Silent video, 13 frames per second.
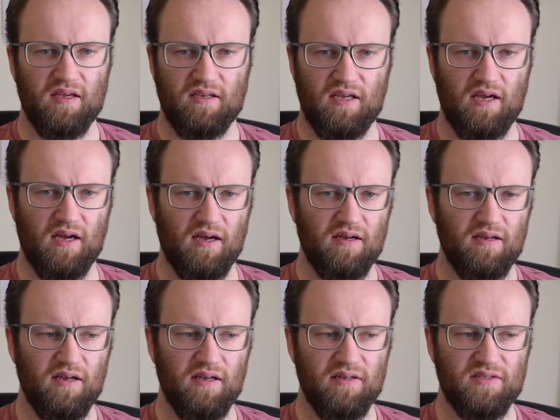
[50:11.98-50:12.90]
yeah,
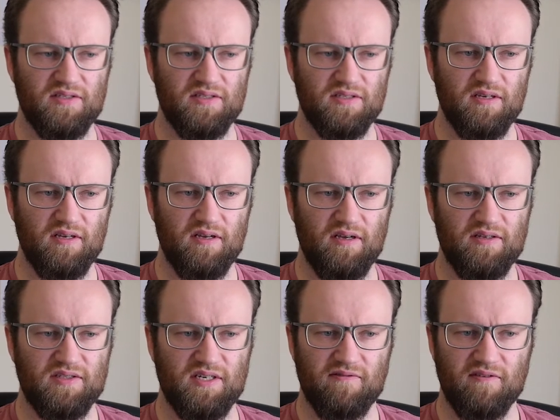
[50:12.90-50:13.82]
it's
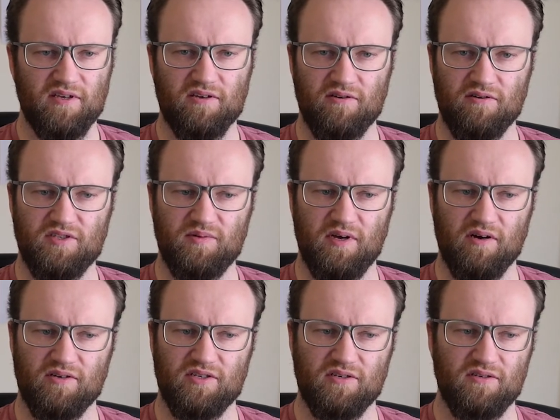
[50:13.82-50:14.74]
definitely good to be
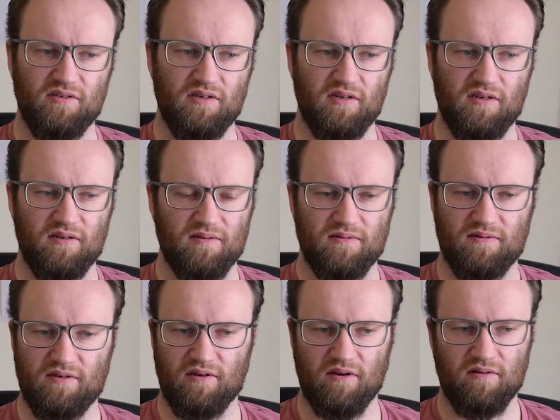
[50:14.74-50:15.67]
able to,
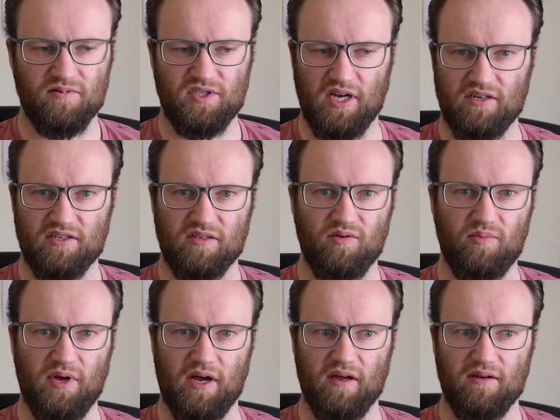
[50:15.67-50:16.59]
you know, chat to them
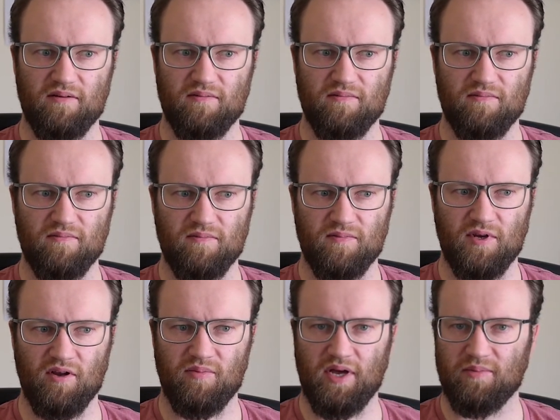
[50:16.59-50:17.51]
about, you
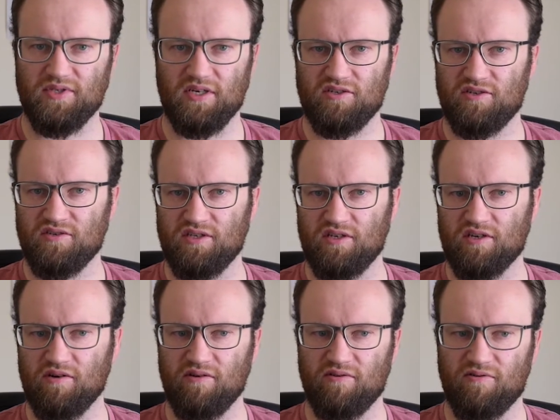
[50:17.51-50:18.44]
know, perhaps issues that you're
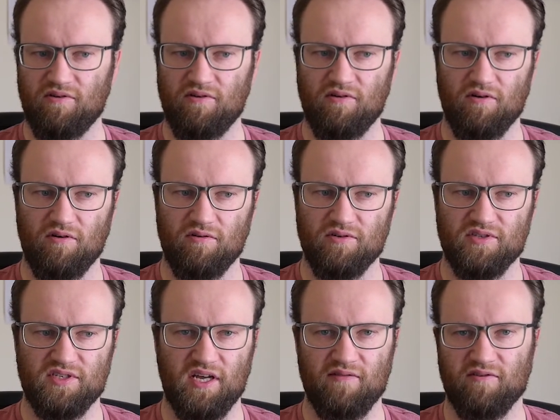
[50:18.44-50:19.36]
going through, or
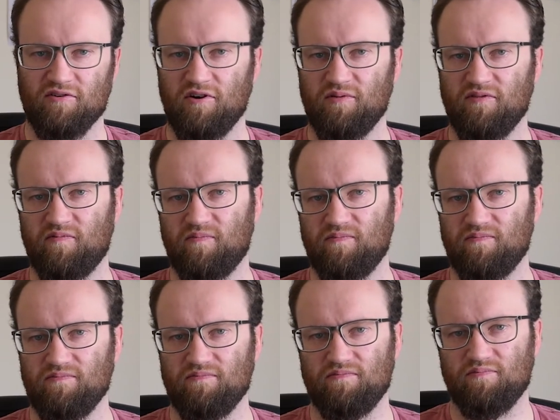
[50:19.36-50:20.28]
just have a group of
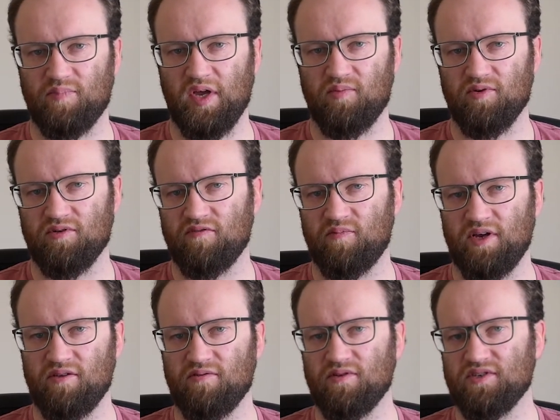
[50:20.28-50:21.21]
people who've
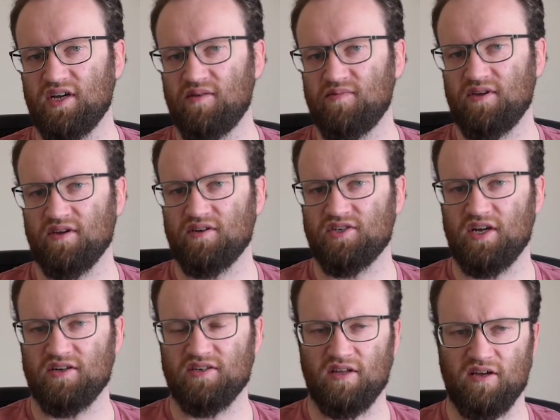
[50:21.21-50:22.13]
been through the same thing and
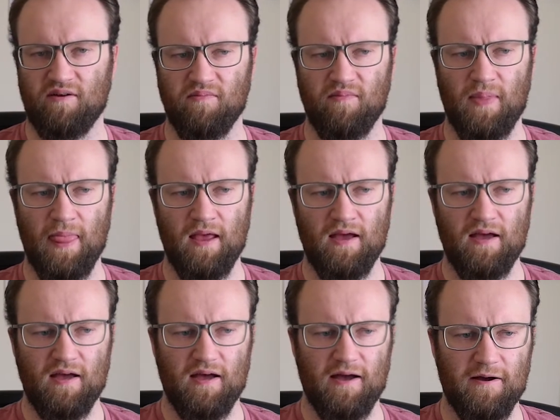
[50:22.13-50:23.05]
chat to them.
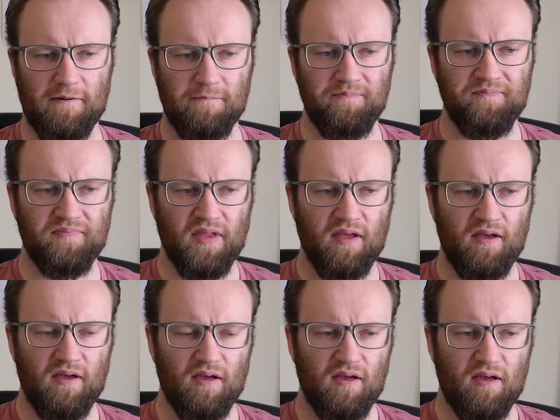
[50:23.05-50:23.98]

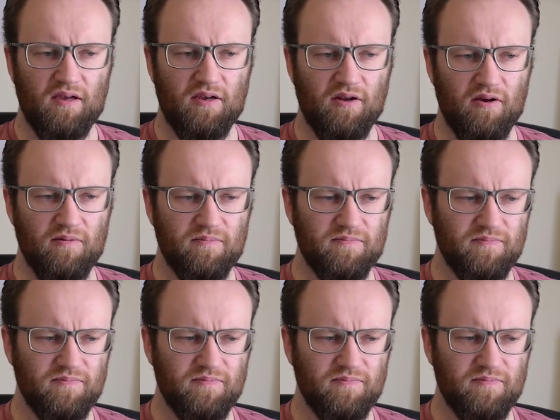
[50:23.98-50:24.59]
You know,